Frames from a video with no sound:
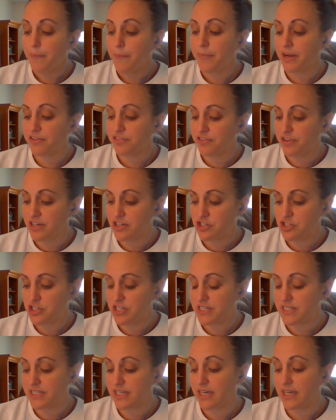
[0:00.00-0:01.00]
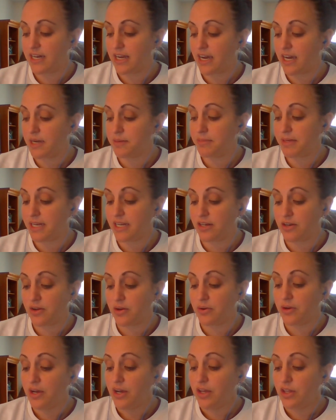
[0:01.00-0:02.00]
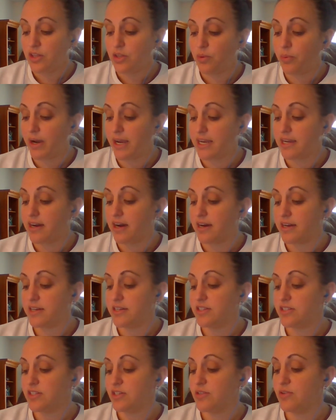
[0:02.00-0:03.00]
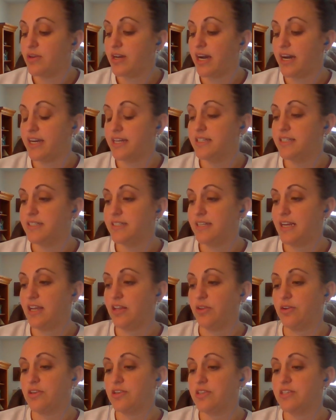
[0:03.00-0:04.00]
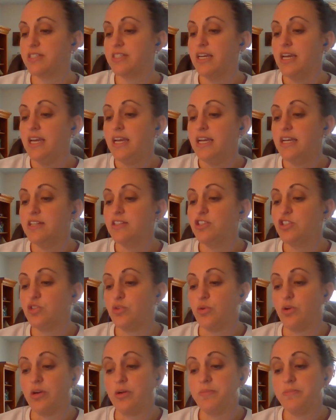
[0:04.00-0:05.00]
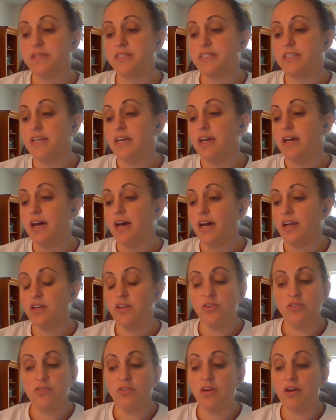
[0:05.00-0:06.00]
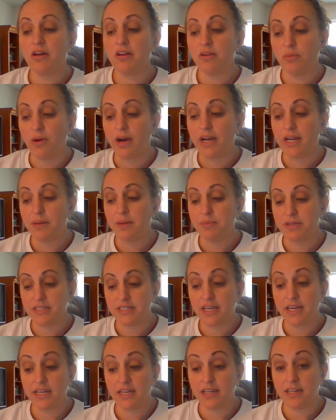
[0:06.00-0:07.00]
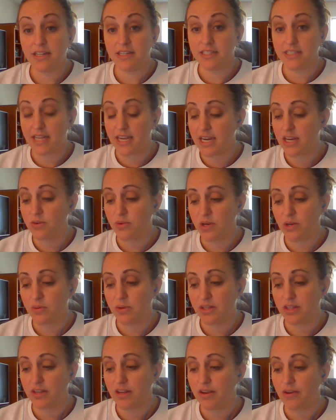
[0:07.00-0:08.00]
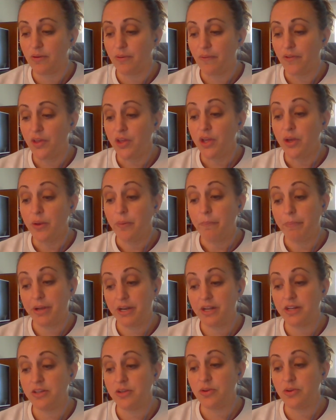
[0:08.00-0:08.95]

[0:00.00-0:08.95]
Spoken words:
My friend, she said, I'm Ino, the white goddess who guides sailors in storms. I know not why Poseidon is angry with you, but I